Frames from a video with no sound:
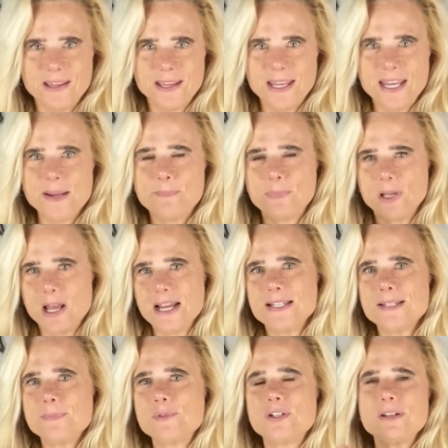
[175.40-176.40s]
He
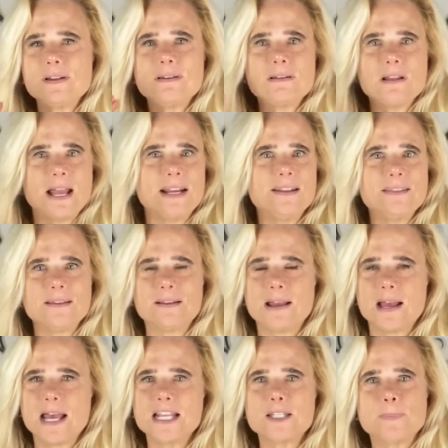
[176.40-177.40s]
blinds them to the light of the
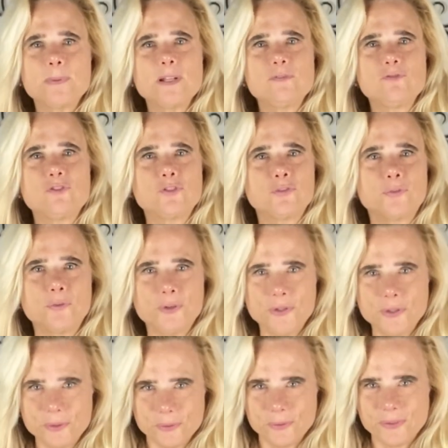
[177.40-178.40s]
gospel of
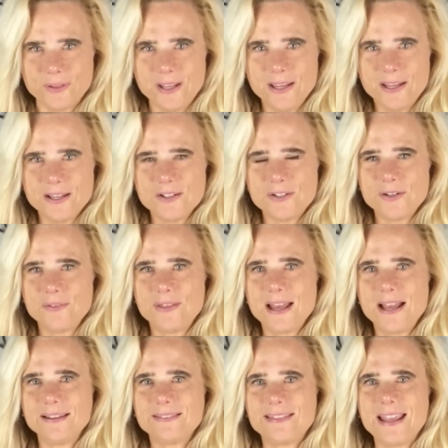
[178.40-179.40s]
truth, so
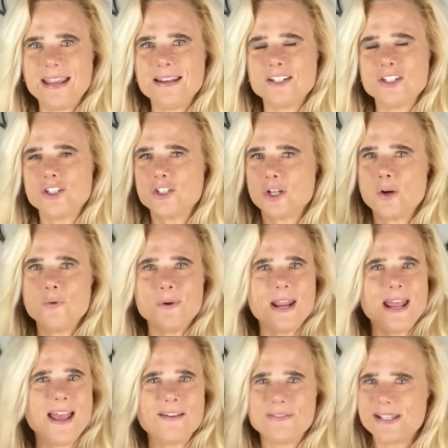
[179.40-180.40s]
that they don't
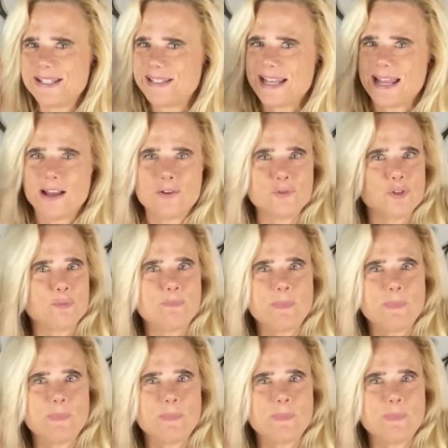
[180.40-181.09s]
have a sound